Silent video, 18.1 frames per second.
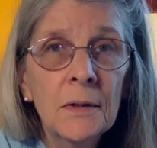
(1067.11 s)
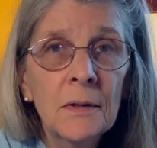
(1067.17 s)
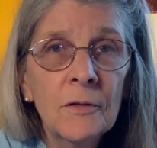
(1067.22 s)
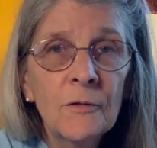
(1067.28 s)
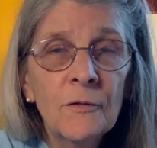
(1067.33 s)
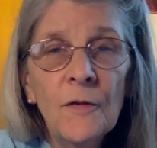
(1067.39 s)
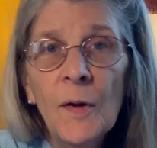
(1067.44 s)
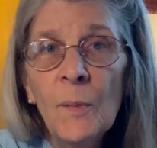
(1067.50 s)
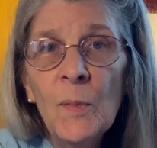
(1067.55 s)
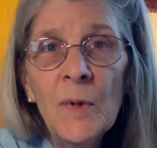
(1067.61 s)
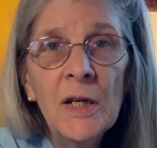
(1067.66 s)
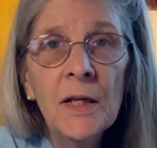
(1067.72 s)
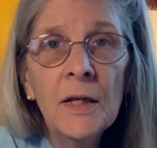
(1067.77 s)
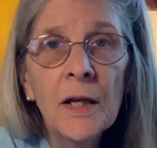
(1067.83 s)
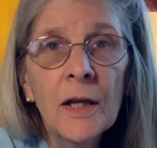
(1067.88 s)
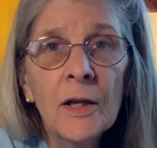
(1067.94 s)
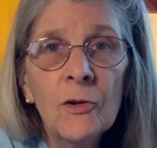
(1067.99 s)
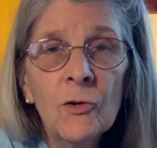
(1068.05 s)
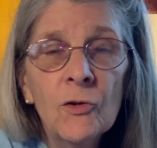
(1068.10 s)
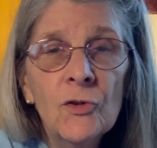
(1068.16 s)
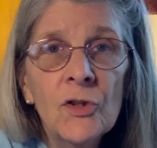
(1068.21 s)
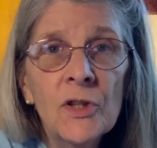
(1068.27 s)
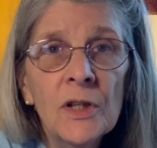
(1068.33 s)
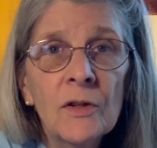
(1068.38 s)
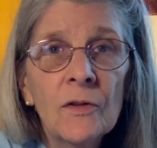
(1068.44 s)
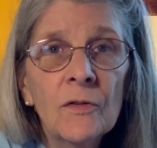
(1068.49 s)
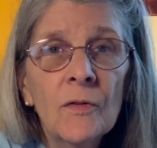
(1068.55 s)
feminine
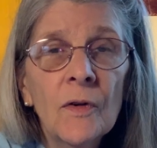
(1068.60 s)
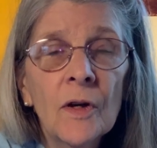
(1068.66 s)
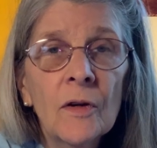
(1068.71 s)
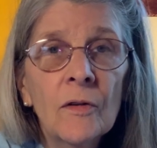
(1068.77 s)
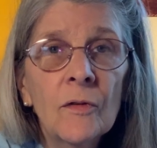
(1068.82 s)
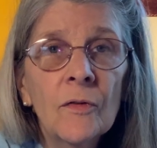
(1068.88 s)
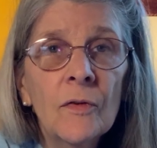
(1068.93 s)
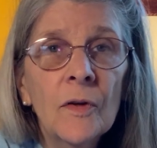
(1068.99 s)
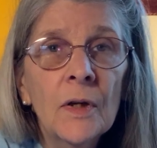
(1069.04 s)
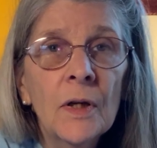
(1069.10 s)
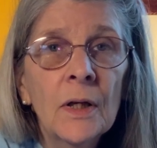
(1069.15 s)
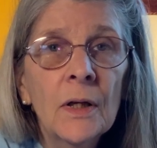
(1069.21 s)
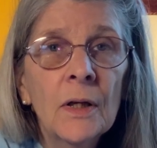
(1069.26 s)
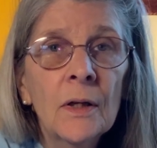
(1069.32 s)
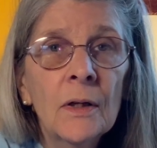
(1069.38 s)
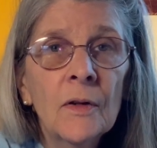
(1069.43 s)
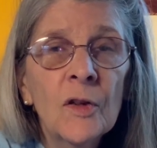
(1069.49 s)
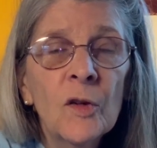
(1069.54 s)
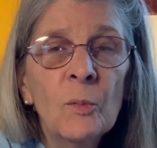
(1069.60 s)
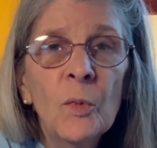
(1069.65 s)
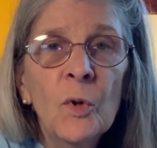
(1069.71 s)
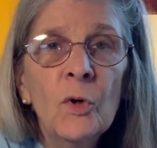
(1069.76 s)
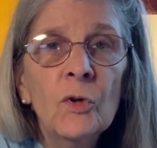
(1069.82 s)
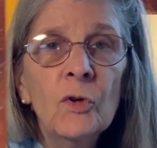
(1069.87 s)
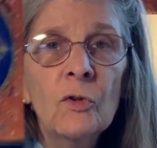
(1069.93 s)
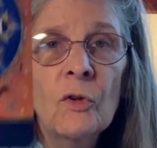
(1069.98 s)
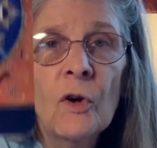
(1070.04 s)
energy of the
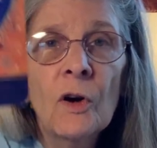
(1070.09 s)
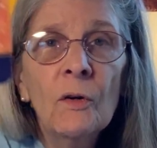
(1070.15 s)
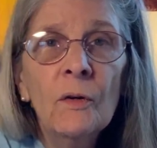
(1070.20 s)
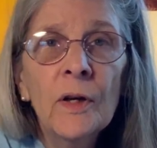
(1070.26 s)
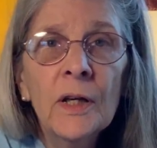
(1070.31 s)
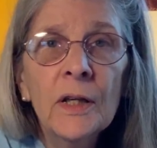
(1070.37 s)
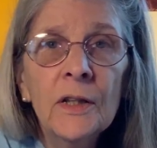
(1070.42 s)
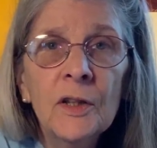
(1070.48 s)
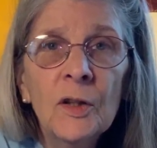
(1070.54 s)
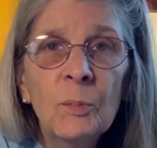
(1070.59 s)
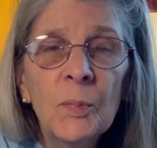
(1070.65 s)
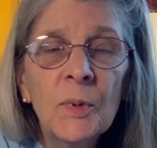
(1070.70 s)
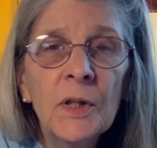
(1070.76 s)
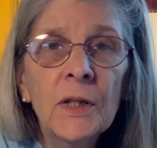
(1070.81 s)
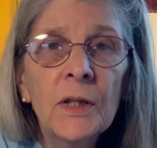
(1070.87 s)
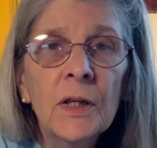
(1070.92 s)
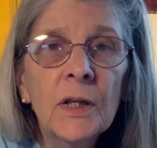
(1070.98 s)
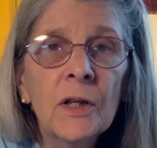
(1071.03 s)
moon growing and depleting,